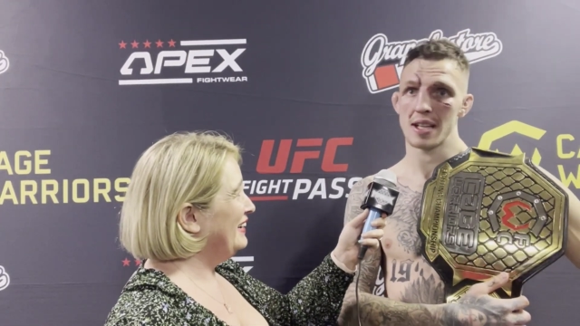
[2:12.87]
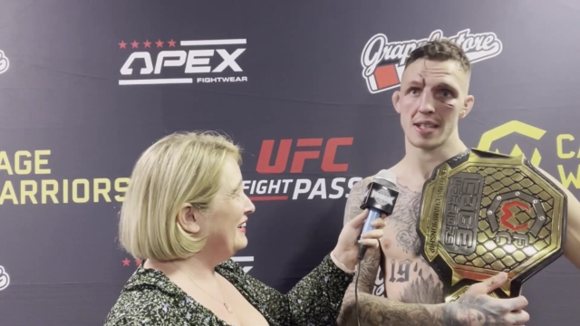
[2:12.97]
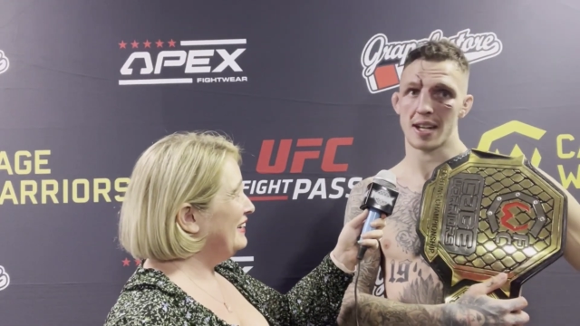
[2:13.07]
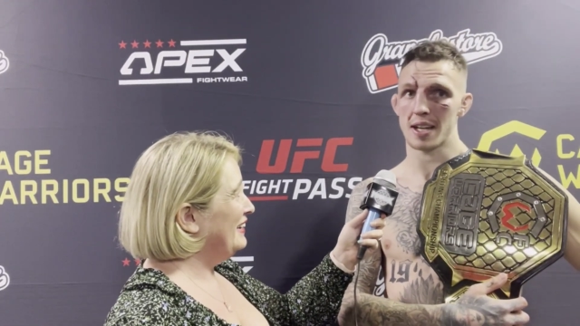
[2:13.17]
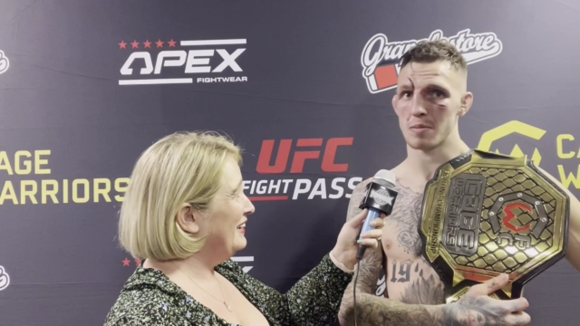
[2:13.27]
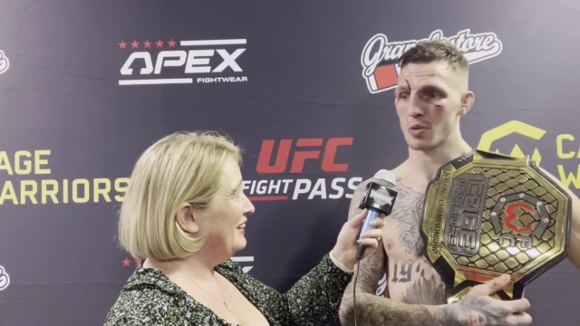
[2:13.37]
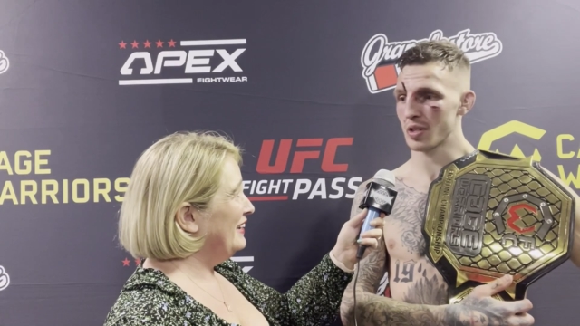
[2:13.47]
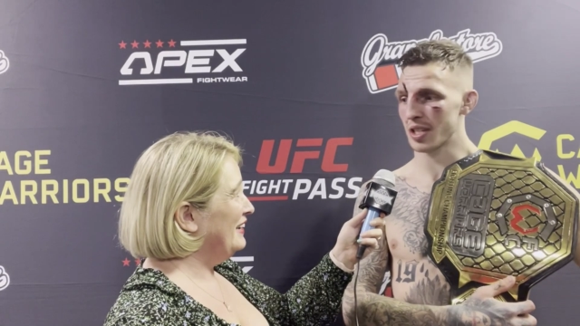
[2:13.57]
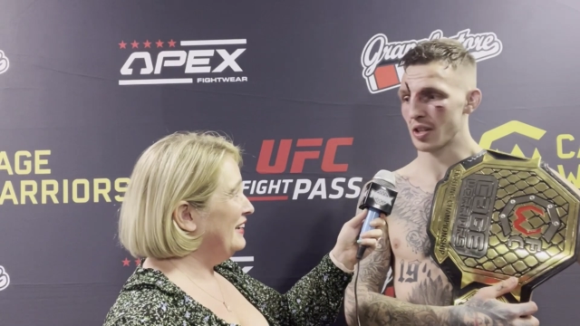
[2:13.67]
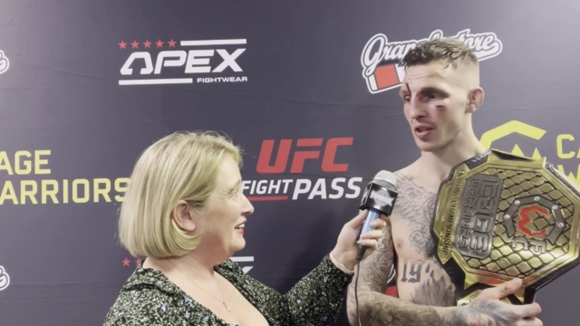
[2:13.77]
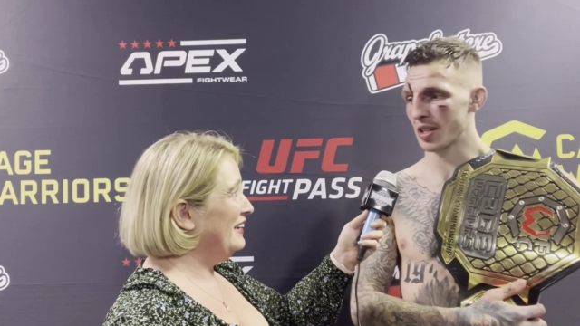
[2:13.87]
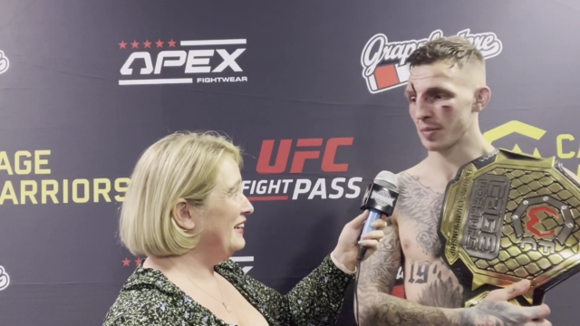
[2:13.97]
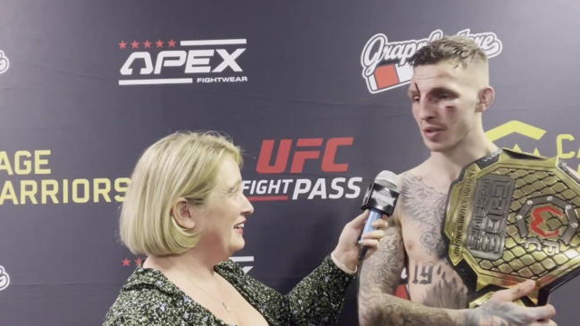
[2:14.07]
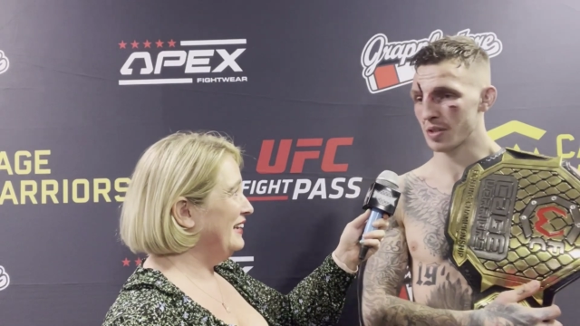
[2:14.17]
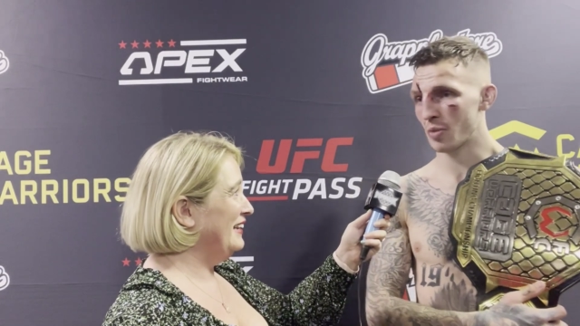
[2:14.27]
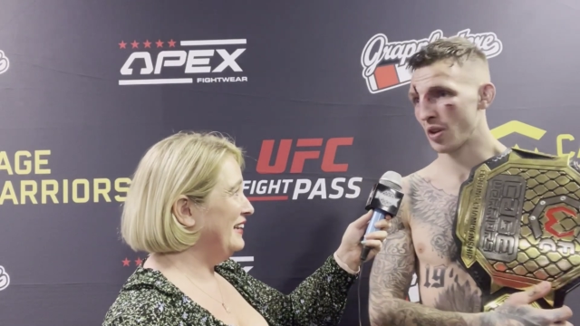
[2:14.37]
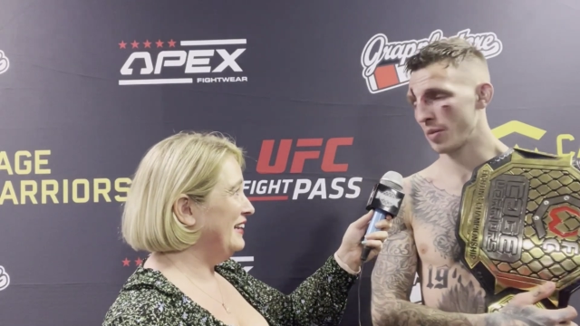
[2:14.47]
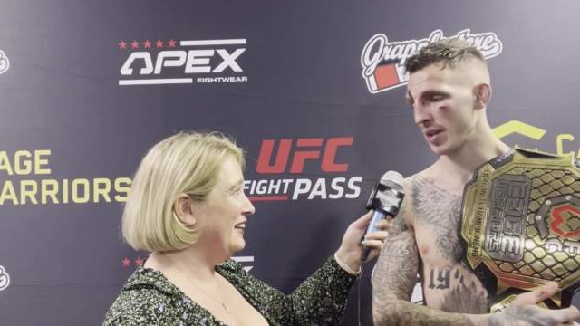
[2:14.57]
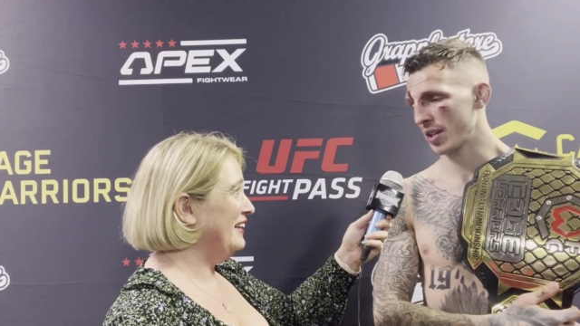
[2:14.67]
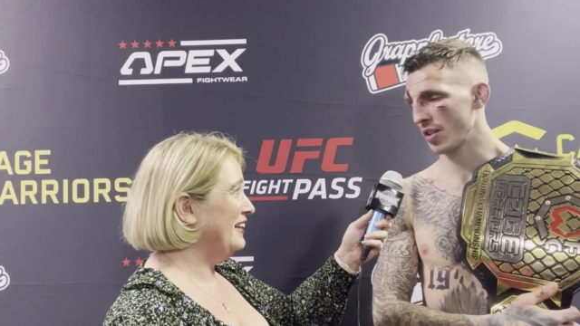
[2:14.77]
Speaker 1: Tonight I'm more psychotic, but tomorrow
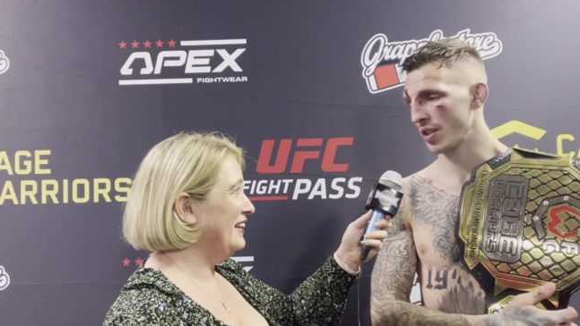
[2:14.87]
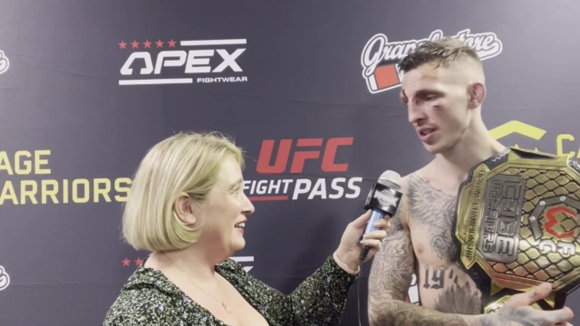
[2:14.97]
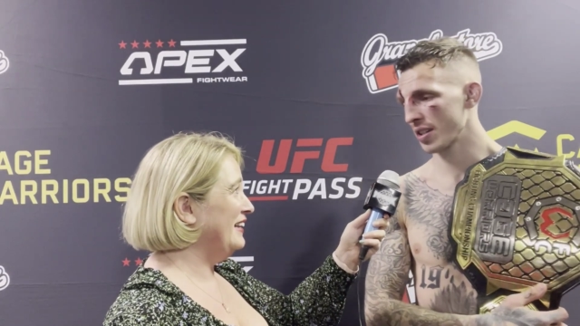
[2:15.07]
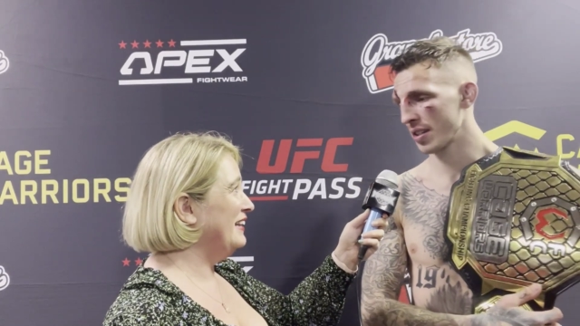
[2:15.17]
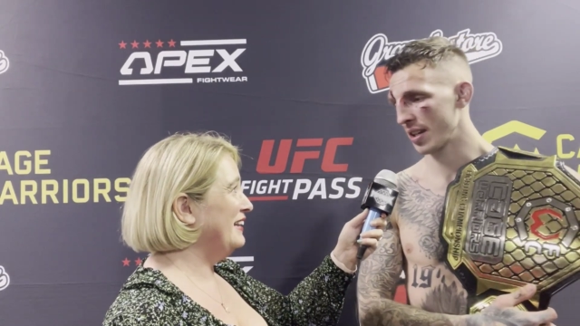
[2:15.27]
I'll be iconic.